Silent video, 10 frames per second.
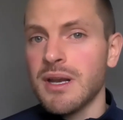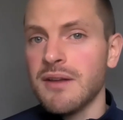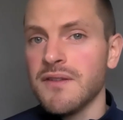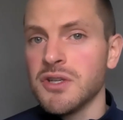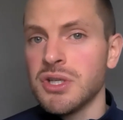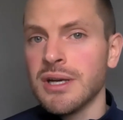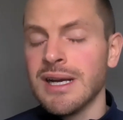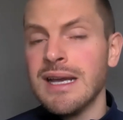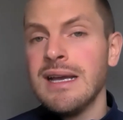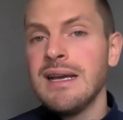
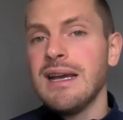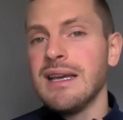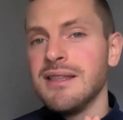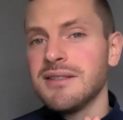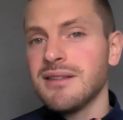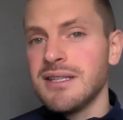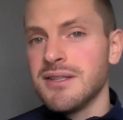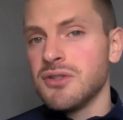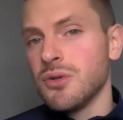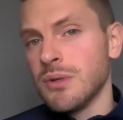beneficiary. And this
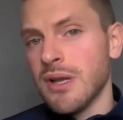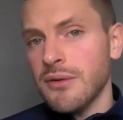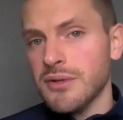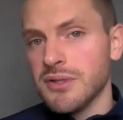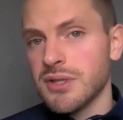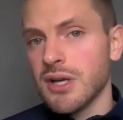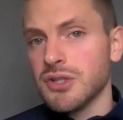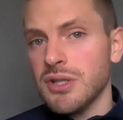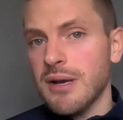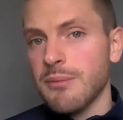leads into another
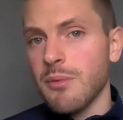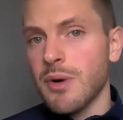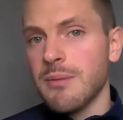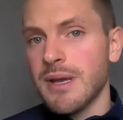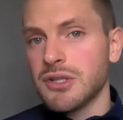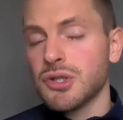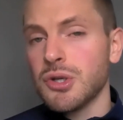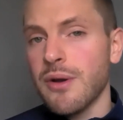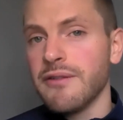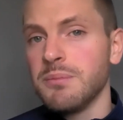discussion that we want to make
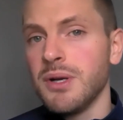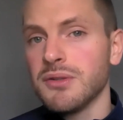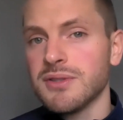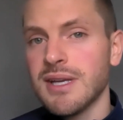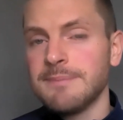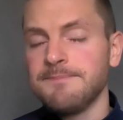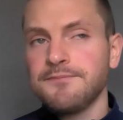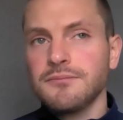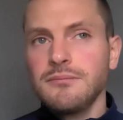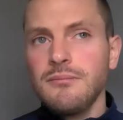sure you have a pulse on.
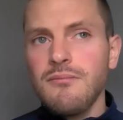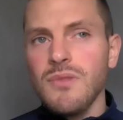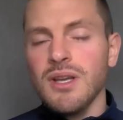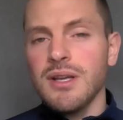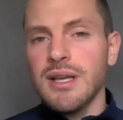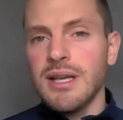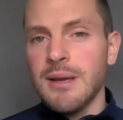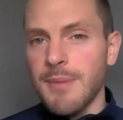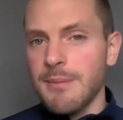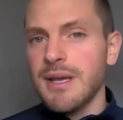
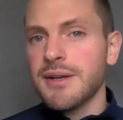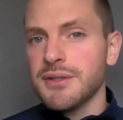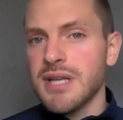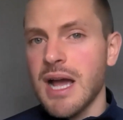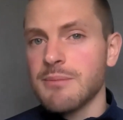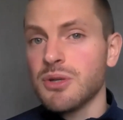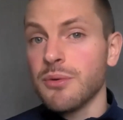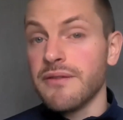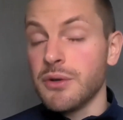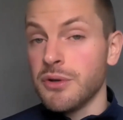It may be a good time
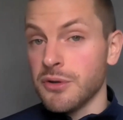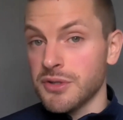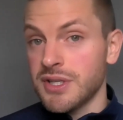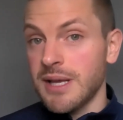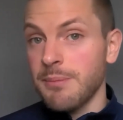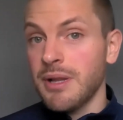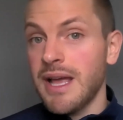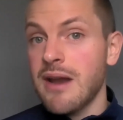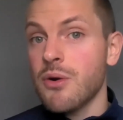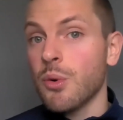to review your estate
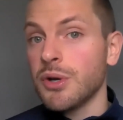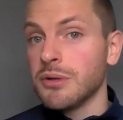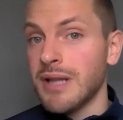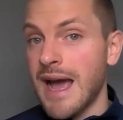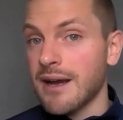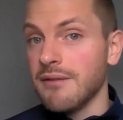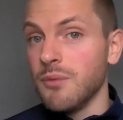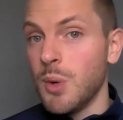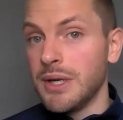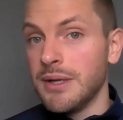plan or your lack
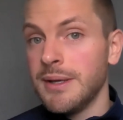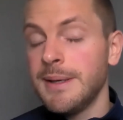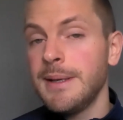of one.